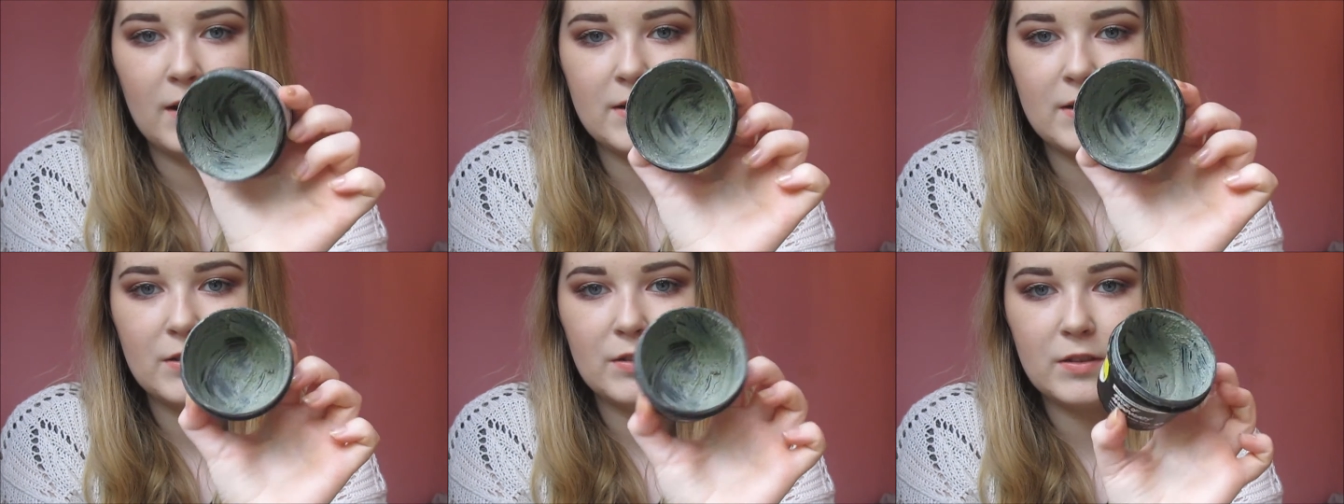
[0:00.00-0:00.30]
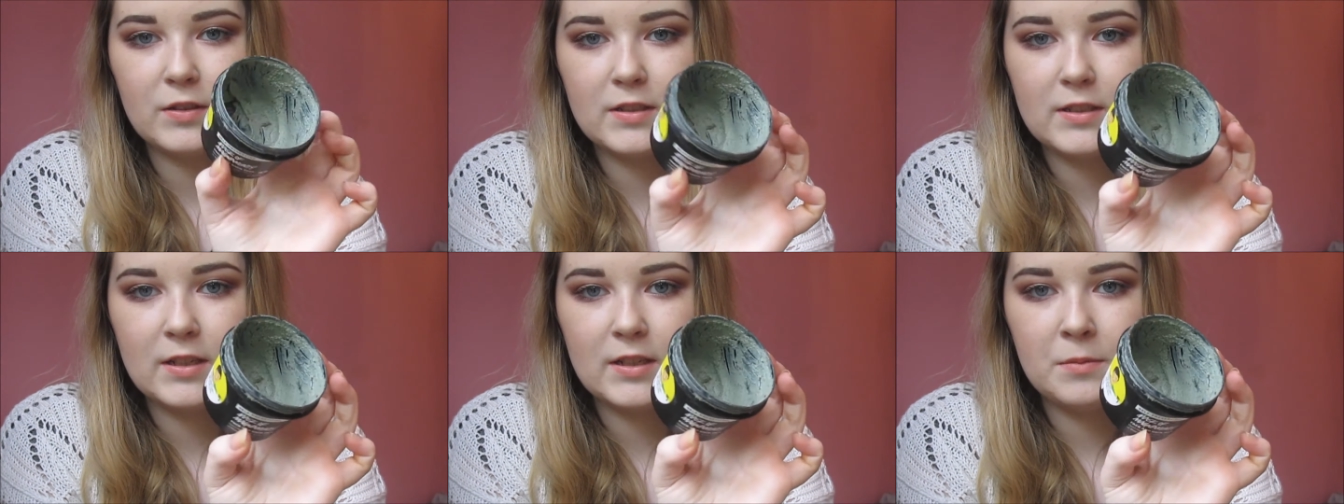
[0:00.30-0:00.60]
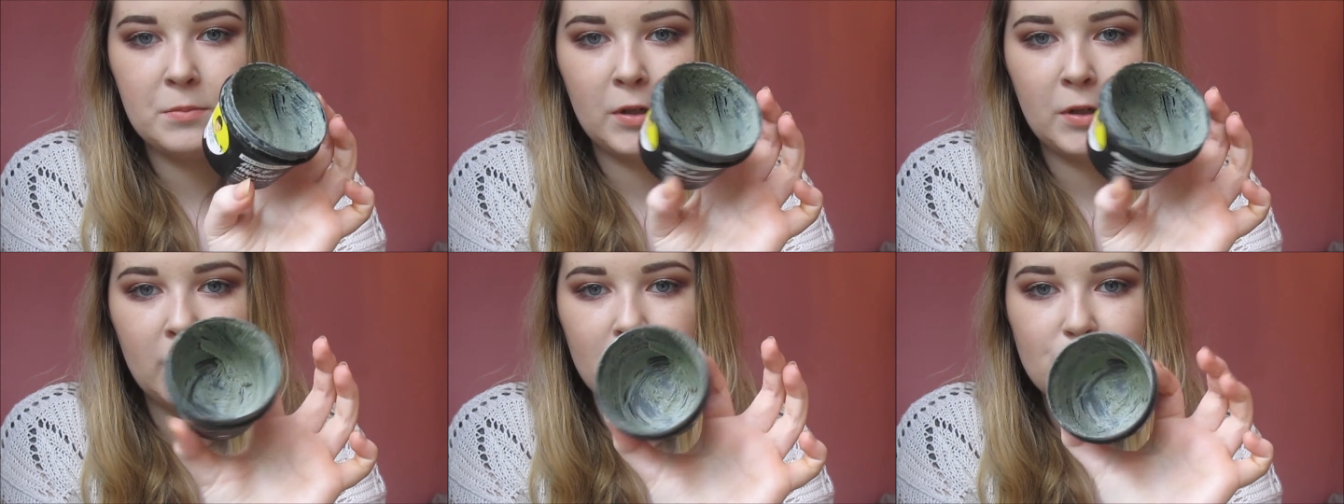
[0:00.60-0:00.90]
As you can see,
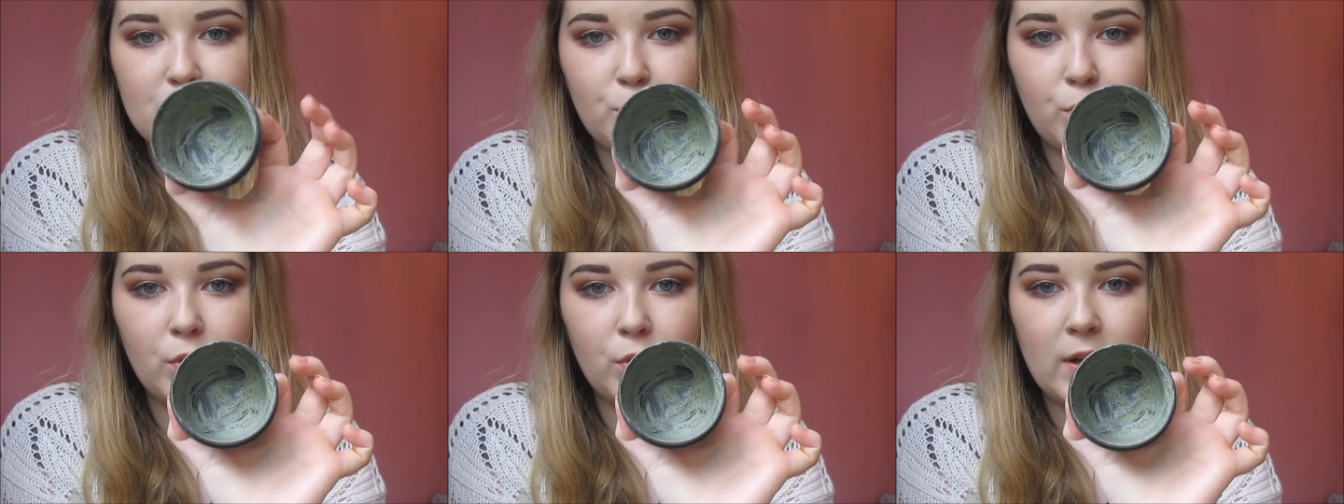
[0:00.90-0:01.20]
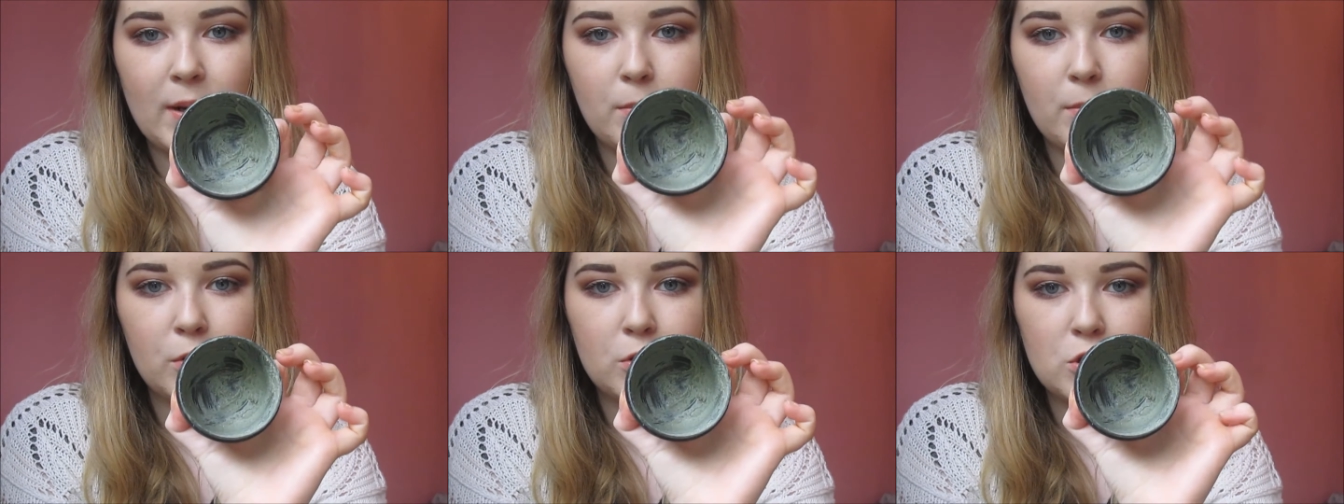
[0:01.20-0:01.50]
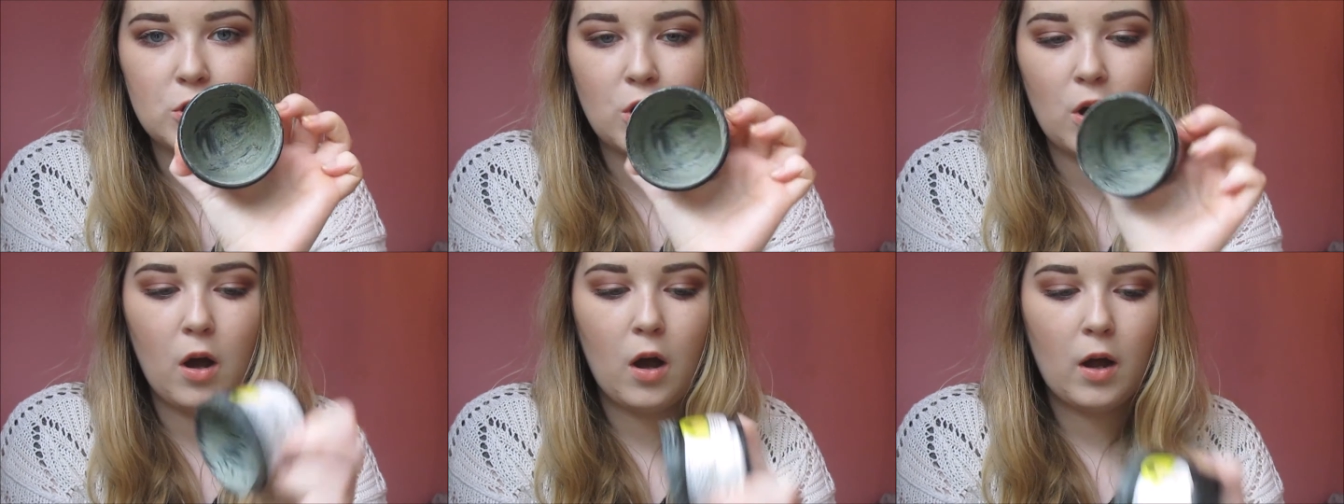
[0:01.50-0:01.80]
mine is pretty
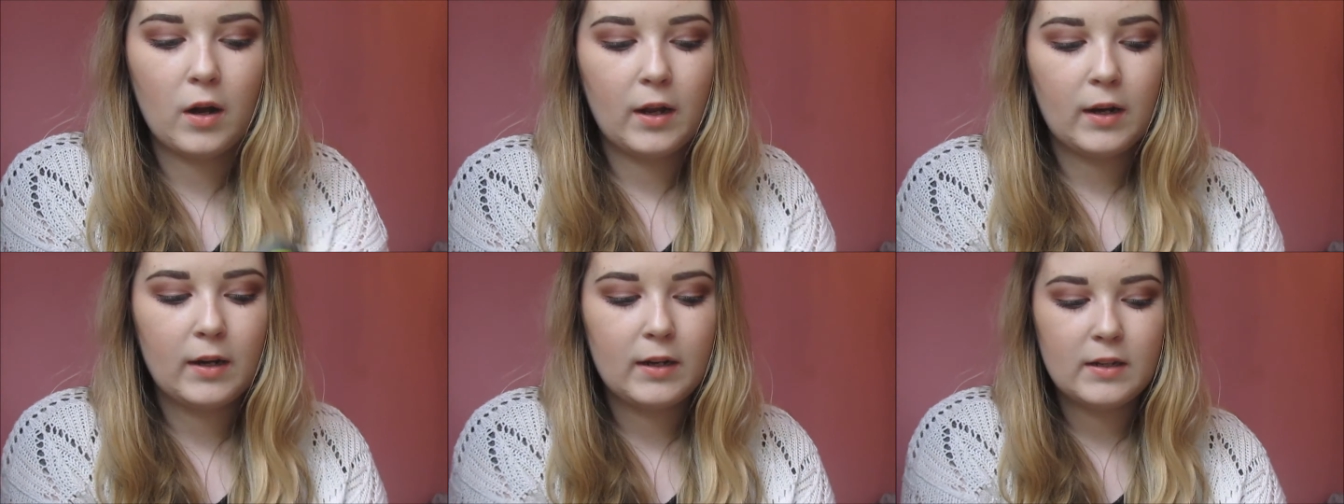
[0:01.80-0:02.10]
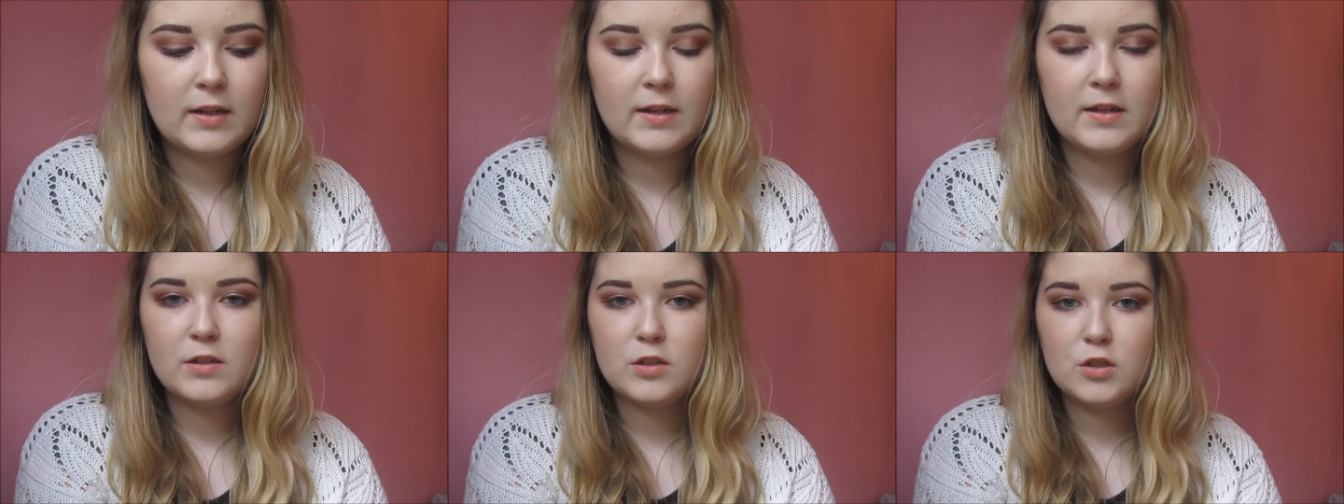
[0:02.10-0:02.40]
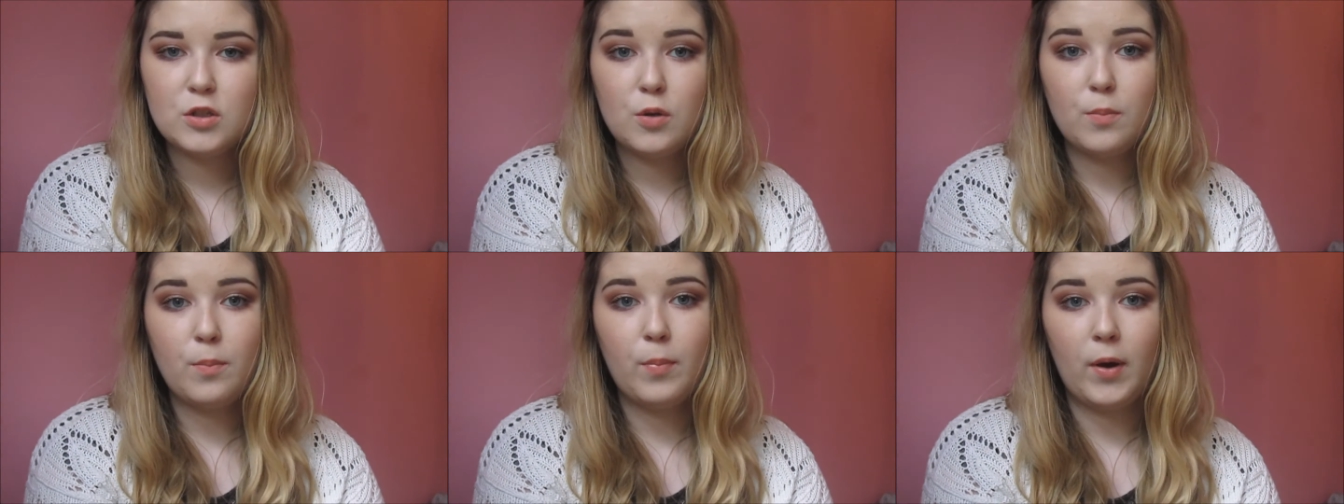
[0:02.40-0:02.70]
much gone and I need
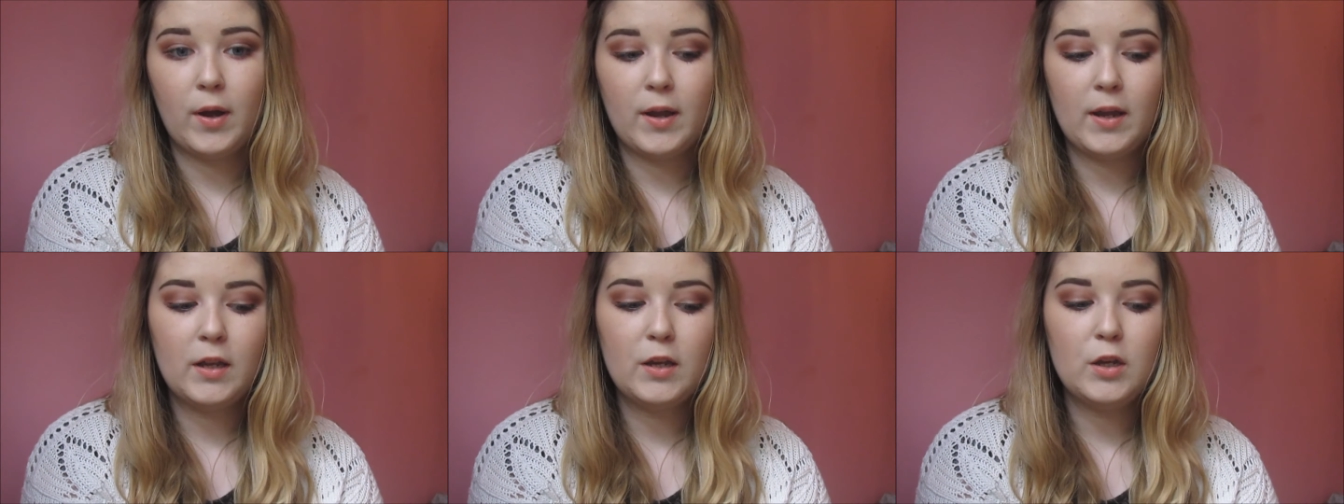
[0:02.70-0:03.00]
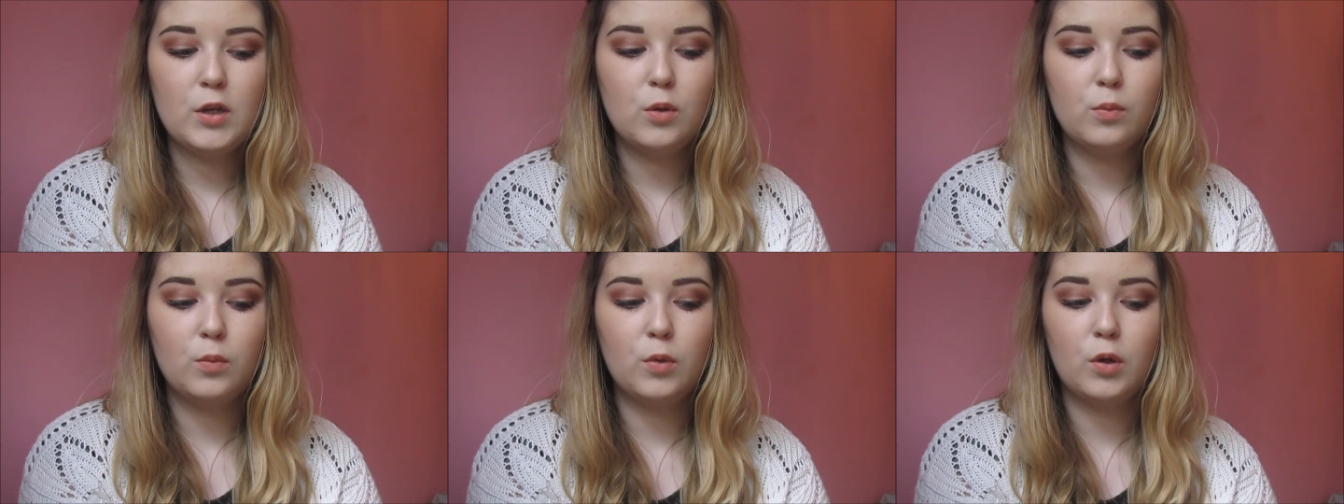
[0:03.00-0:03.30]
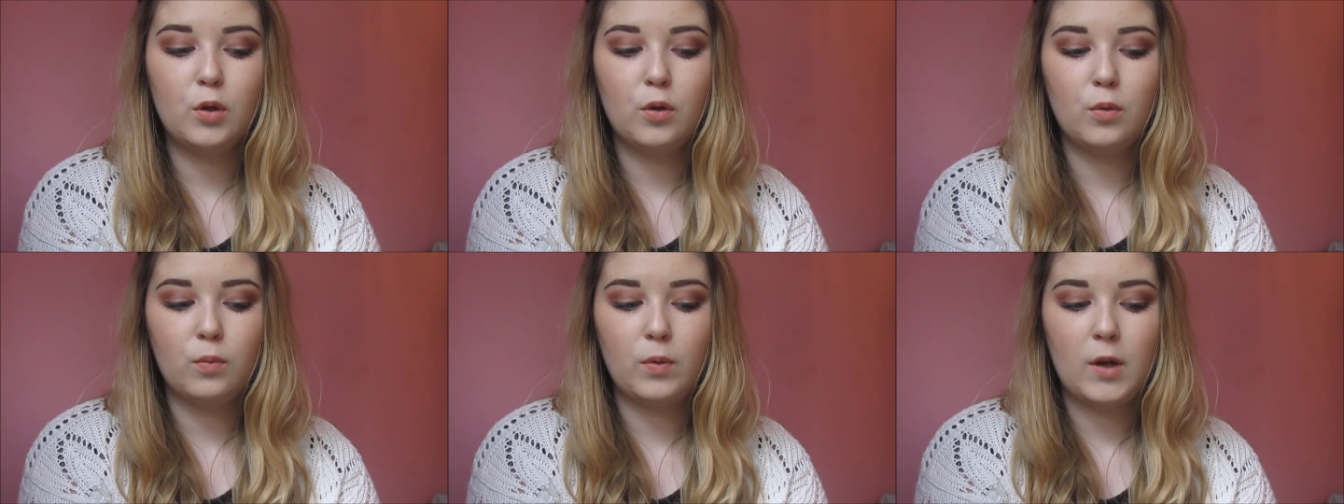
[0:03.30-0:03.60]
to buy a new
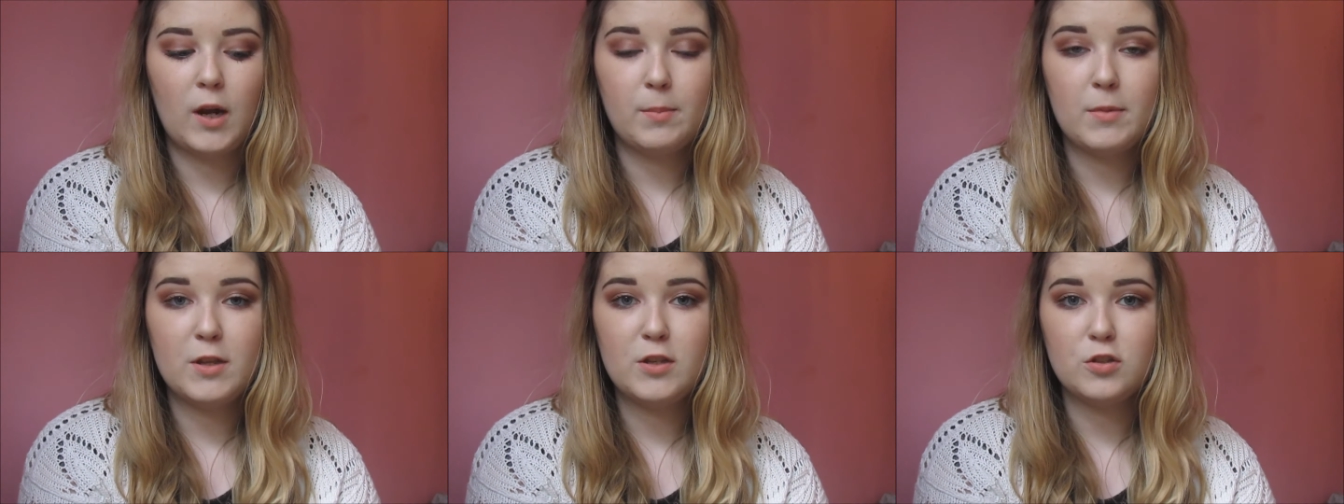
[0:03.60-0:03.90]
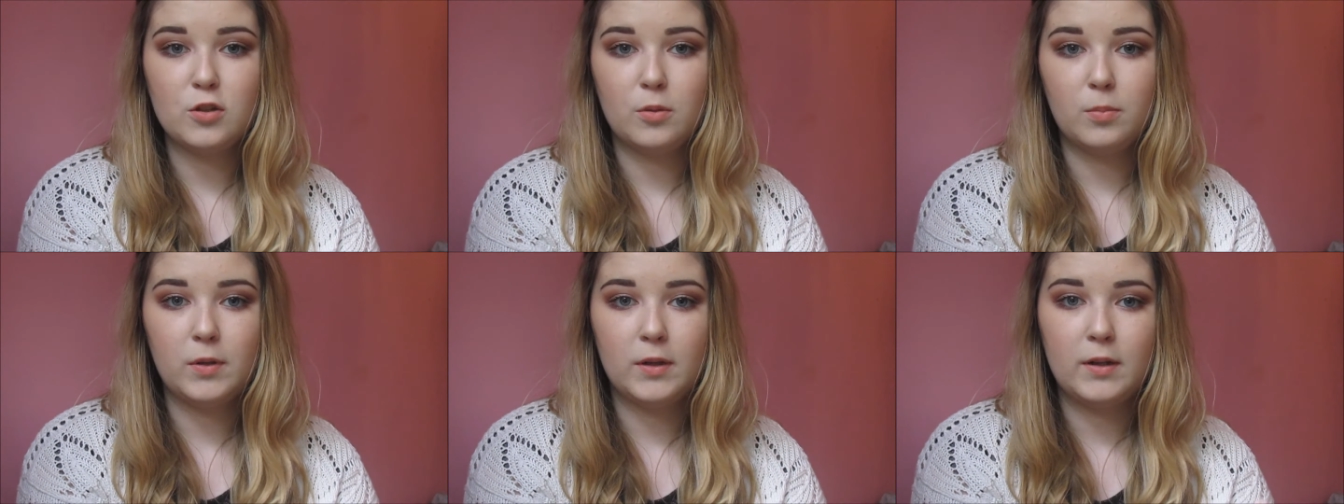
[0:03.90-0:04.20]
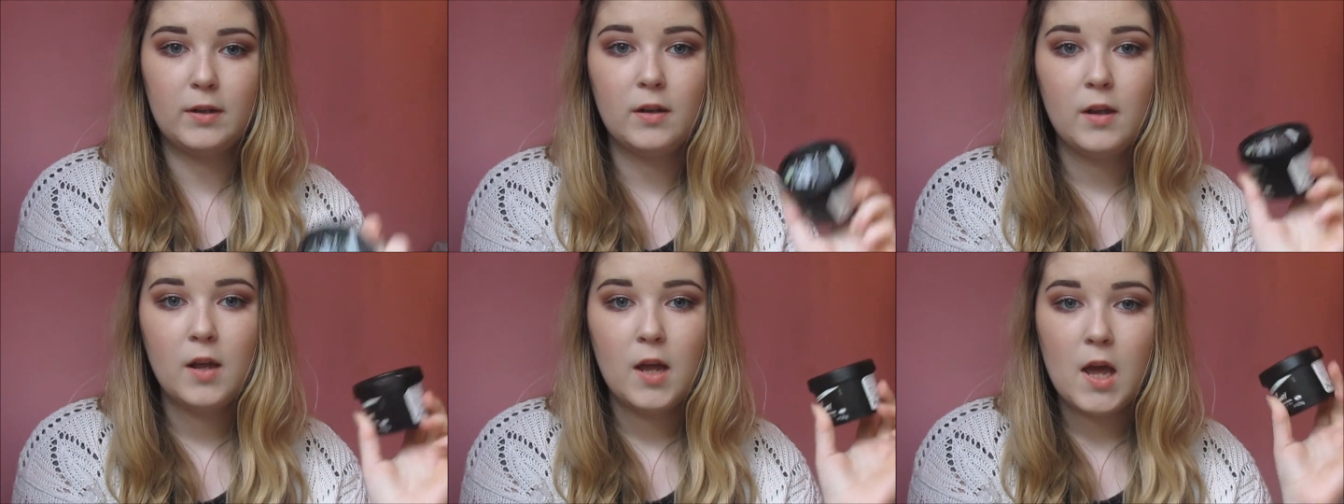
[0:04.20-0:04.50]
one when I'm in
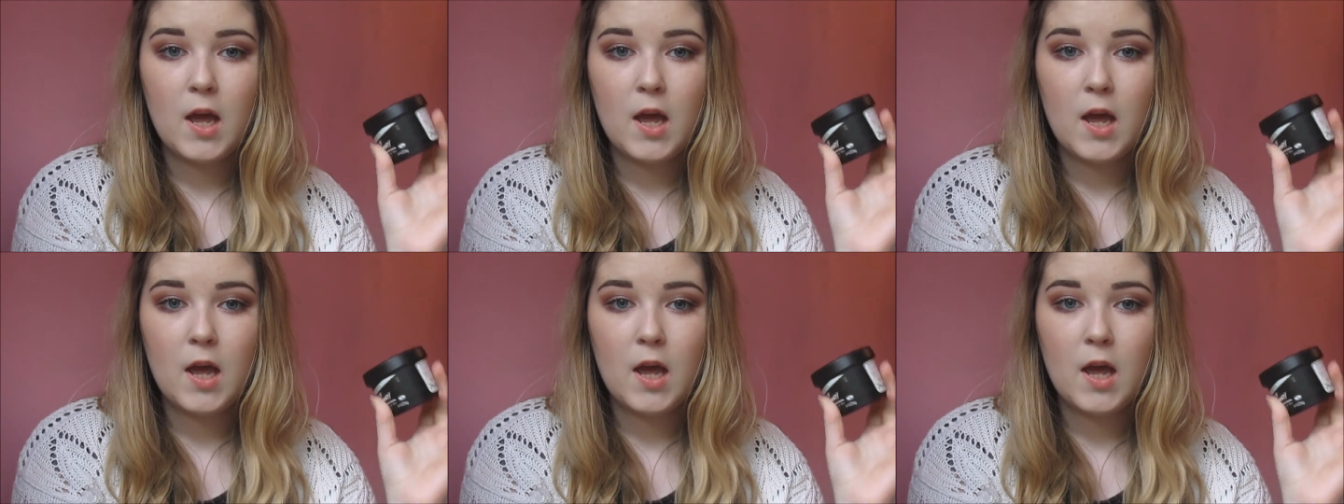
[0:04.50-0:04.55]
Dublin